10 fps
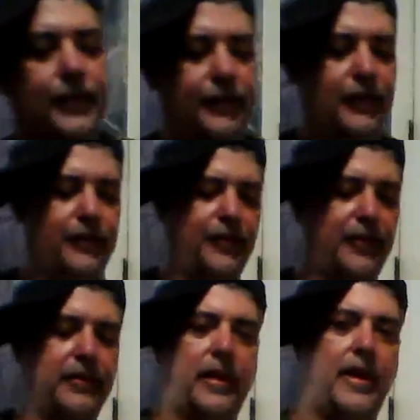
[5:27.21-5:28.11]
This is
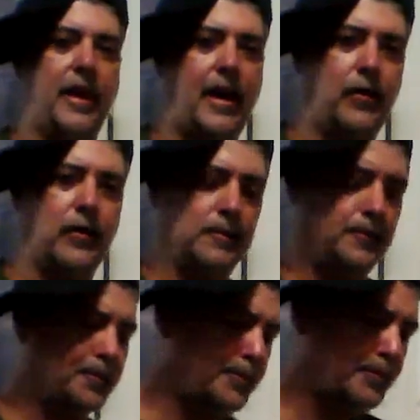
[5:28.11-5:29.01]
to lay out.
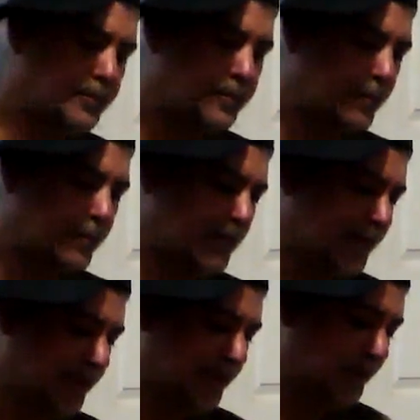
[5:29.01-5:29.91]

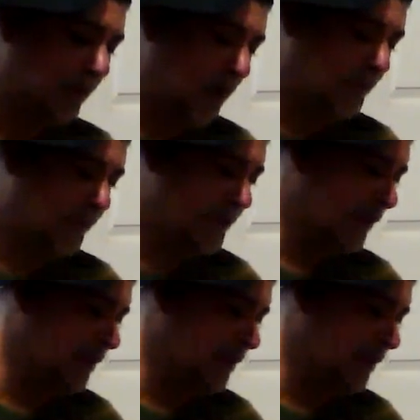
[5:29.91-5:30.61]
This is pretty